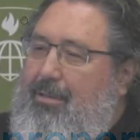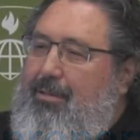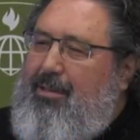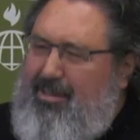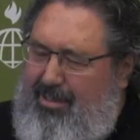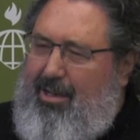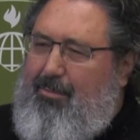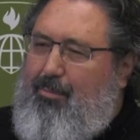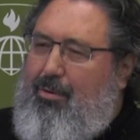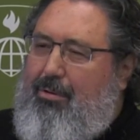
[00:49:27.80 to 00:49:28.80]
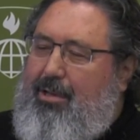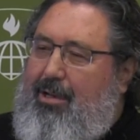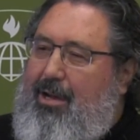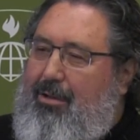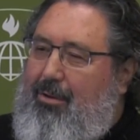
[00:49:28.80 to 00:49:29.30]
this is an important
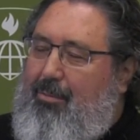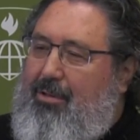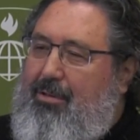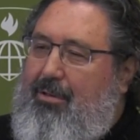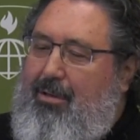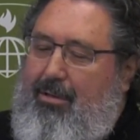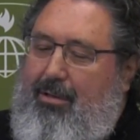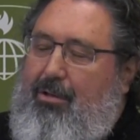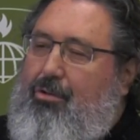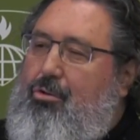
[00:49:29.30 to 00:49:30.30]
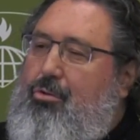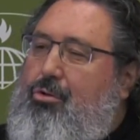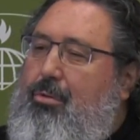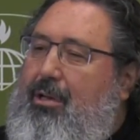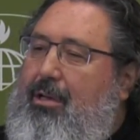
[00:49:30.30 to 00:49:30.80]
argument.
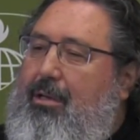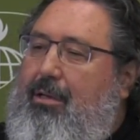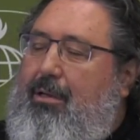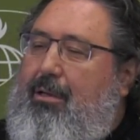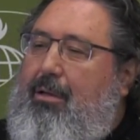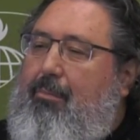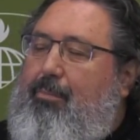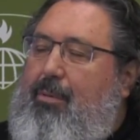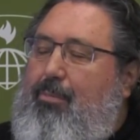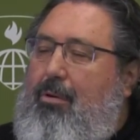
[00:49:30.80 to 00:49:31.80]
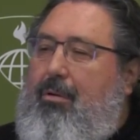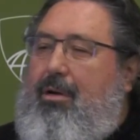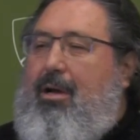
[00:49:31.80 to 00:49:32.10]
Usually, people